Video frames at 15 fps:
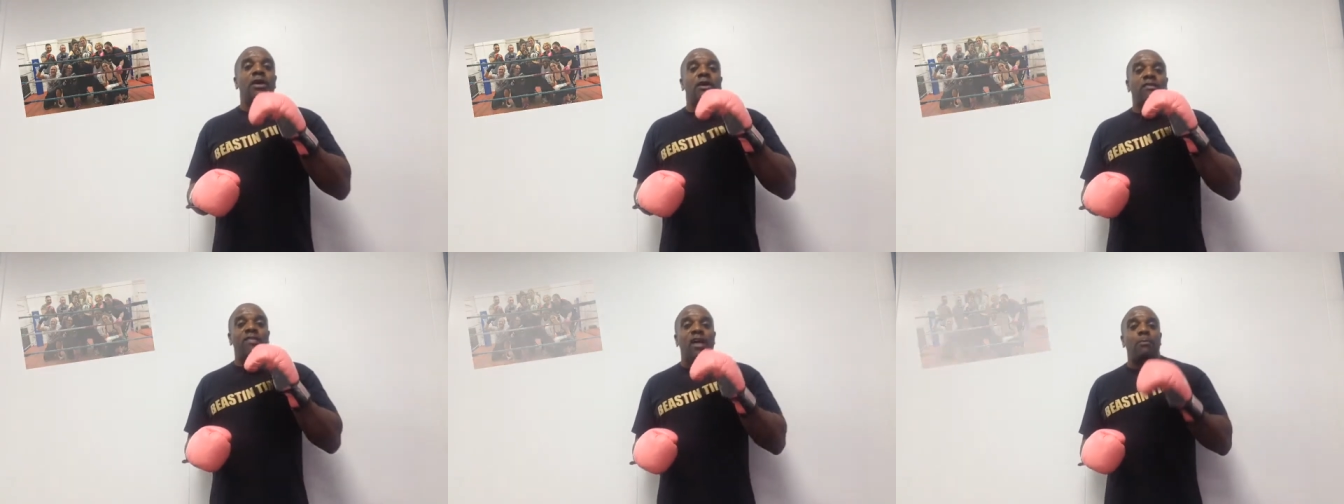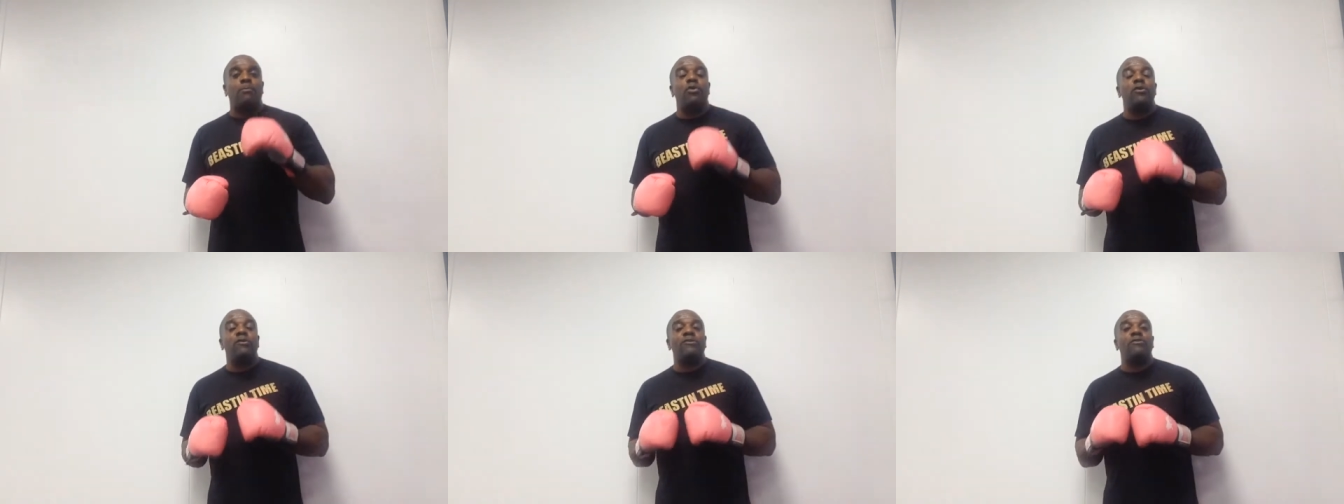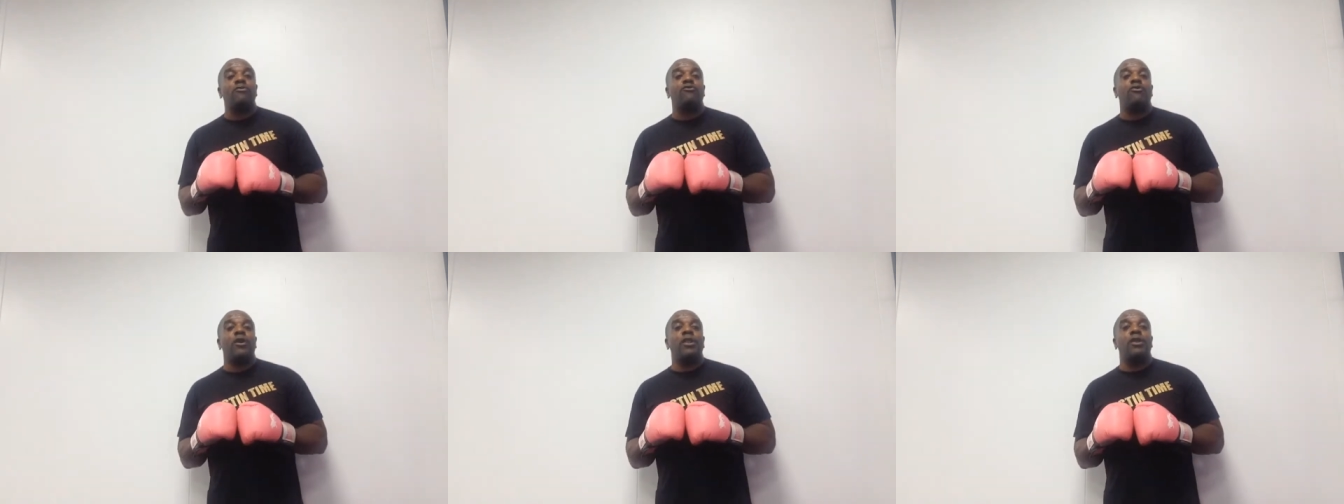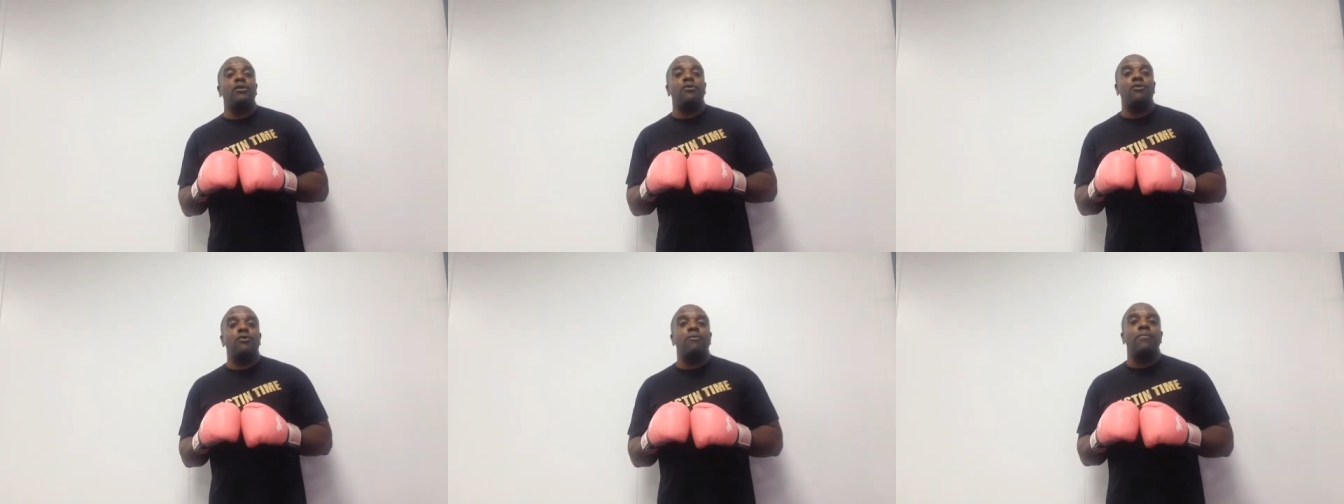It's like a personal training
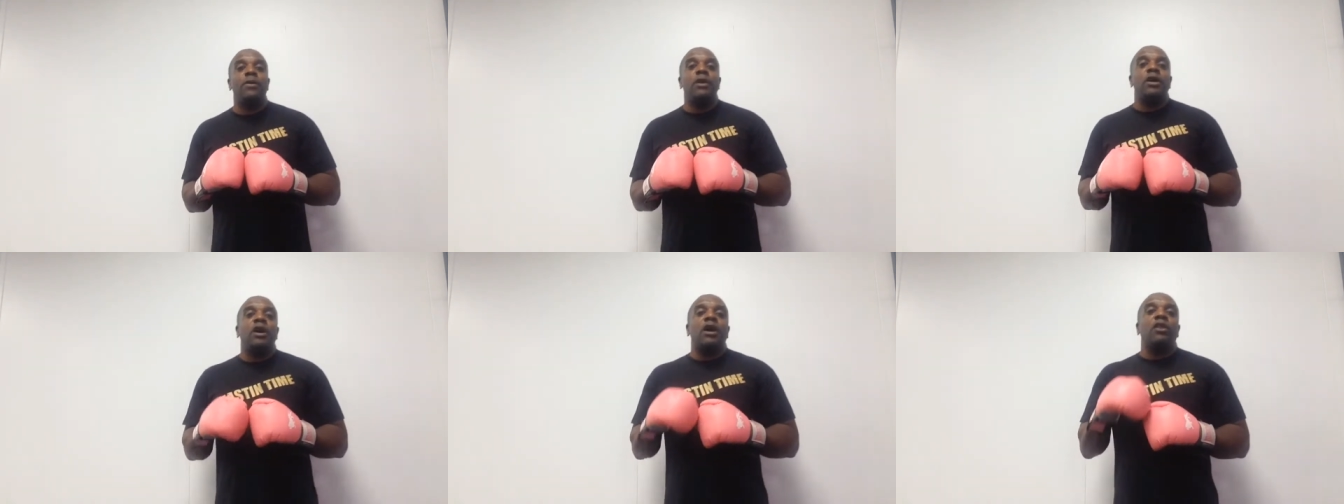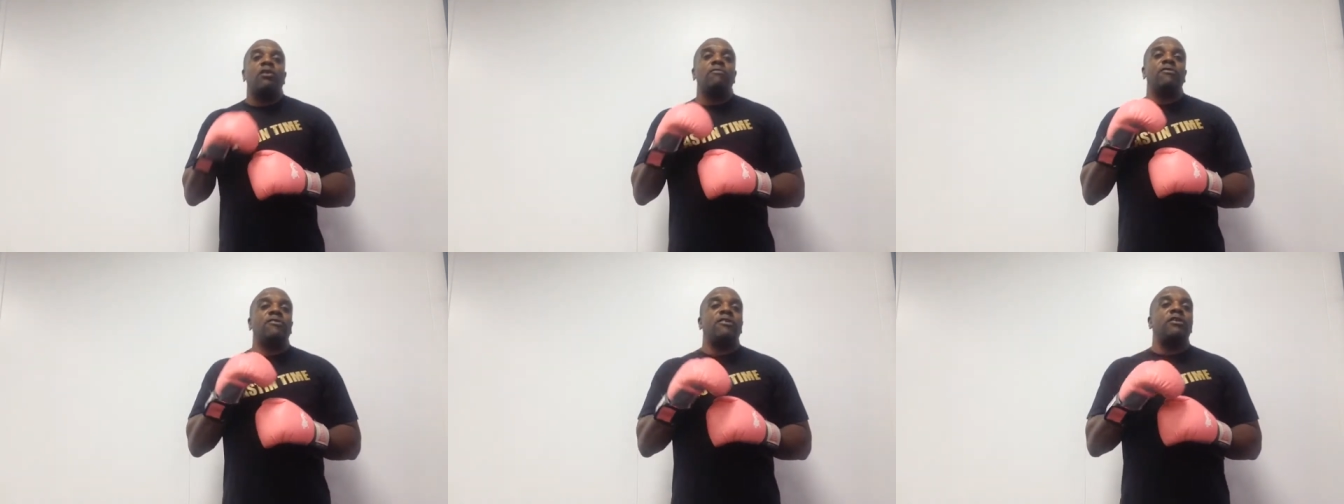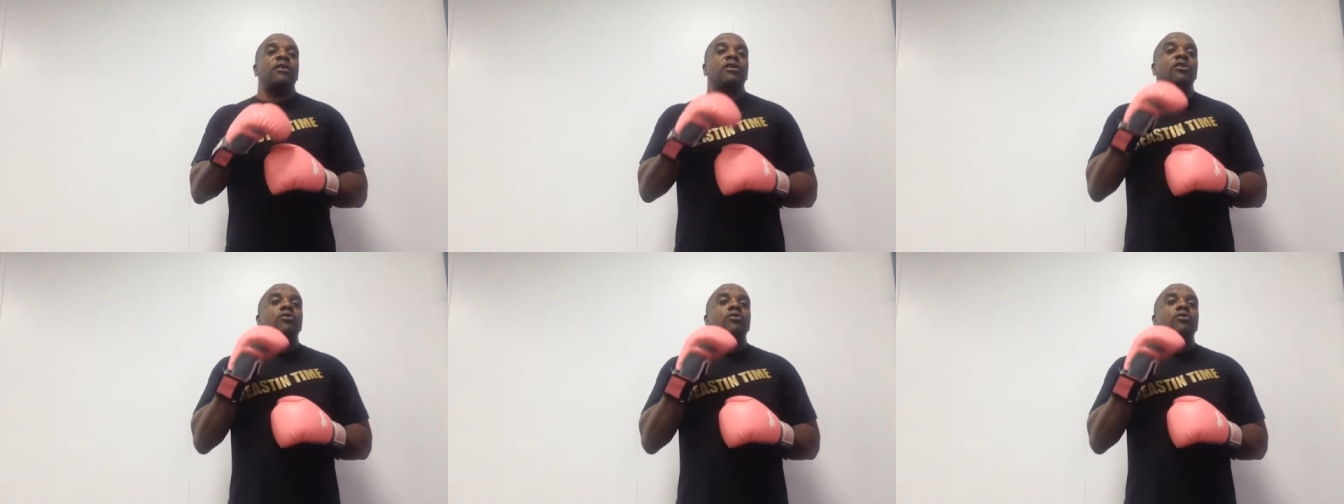group, and obviously